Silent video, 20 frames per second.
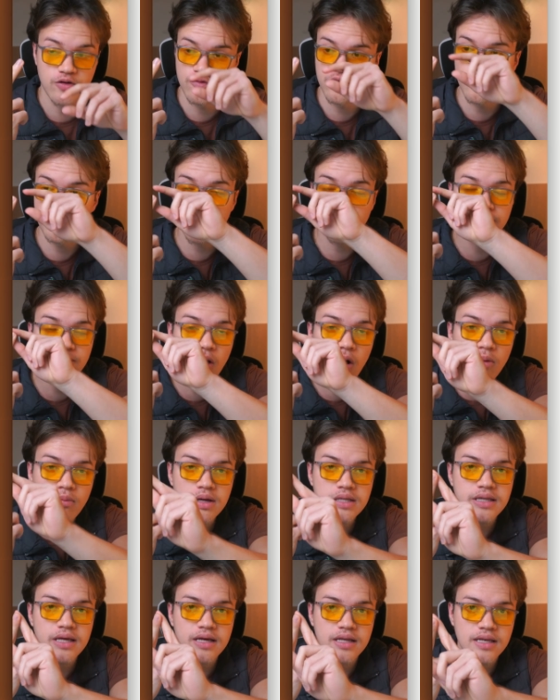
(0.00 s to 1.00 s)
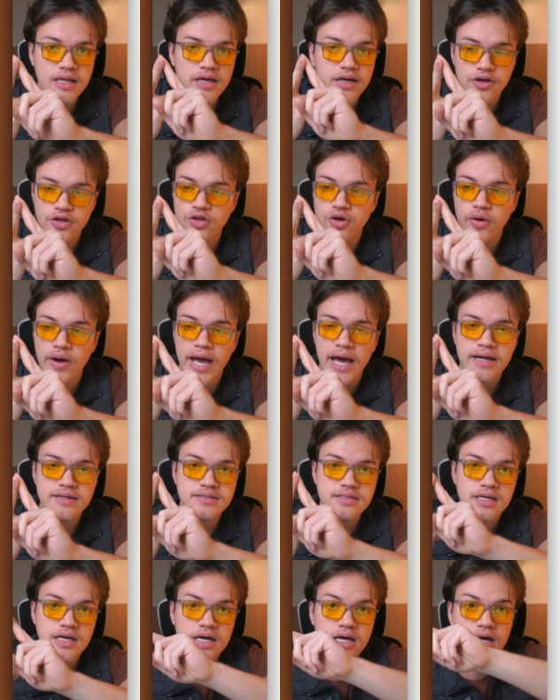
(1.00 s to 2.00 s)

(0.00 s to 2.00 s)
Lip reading: From the moment they click your ad